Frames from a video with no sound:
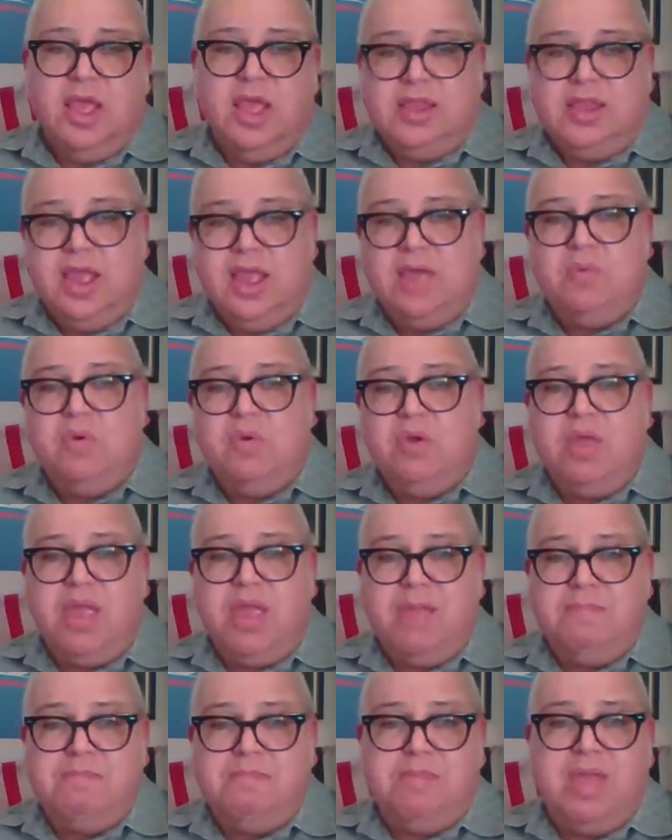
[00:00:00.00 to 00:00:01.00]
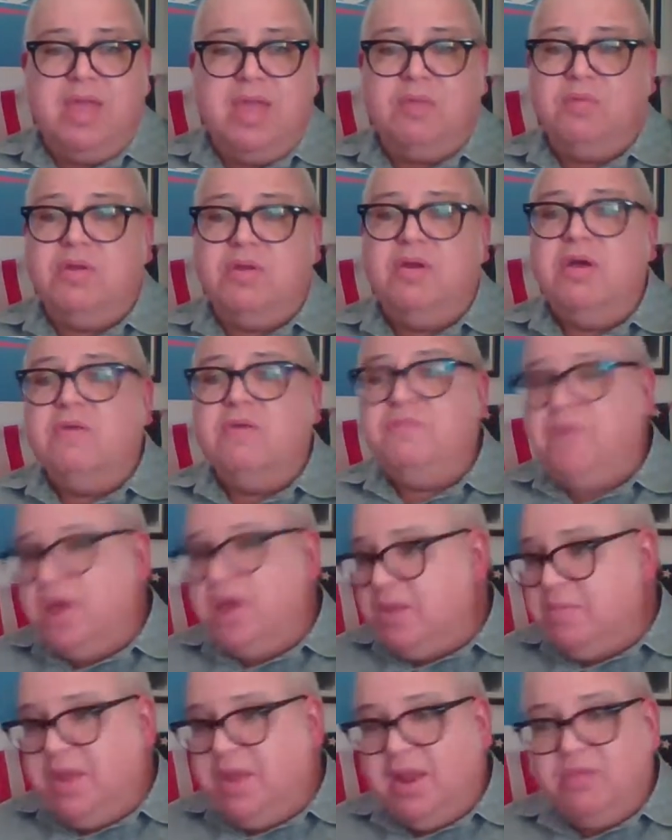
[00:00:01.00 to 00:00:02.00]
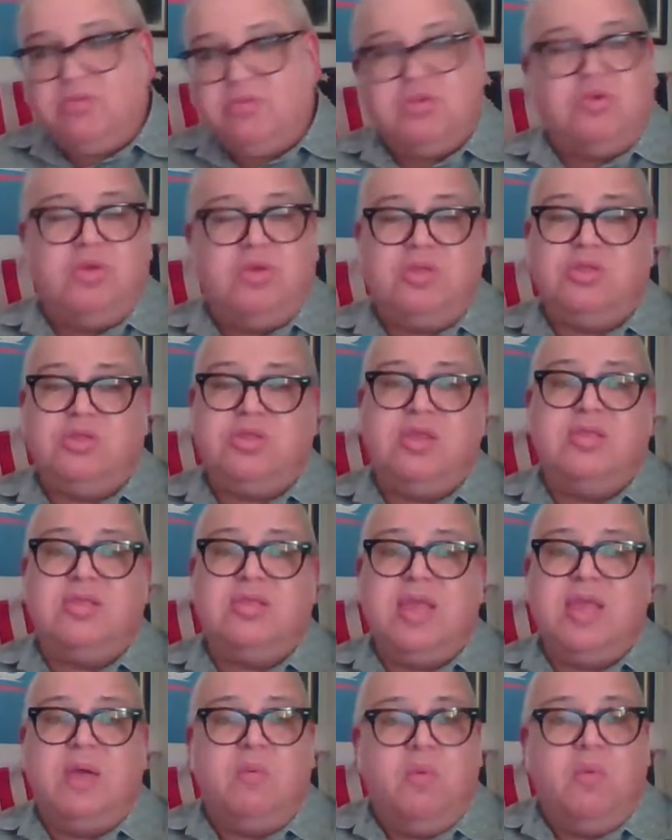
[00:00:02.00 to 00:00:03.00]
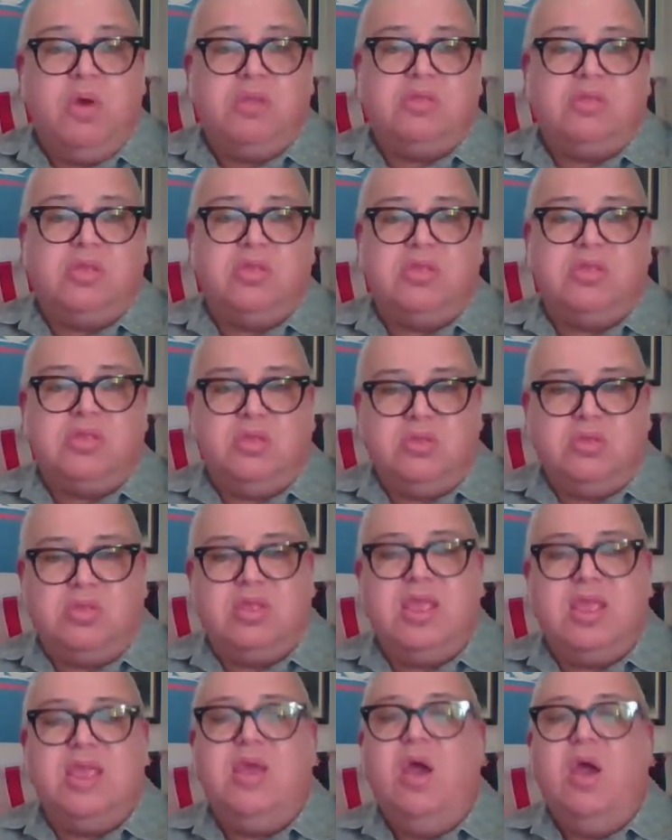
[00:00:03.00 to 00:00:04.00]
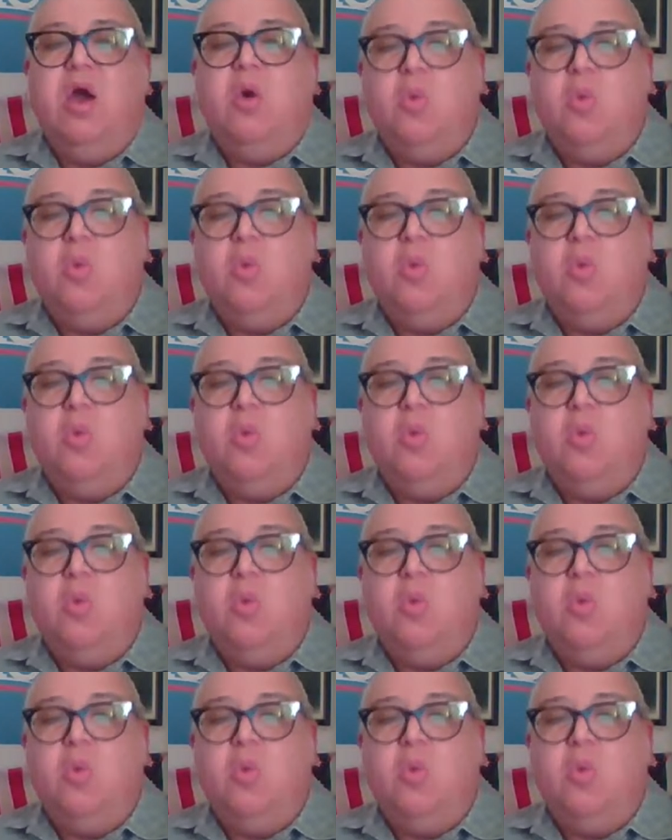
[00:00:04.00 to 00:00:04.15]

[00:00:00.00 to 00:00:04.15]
They were in bed with fundamentalist Christians that want to see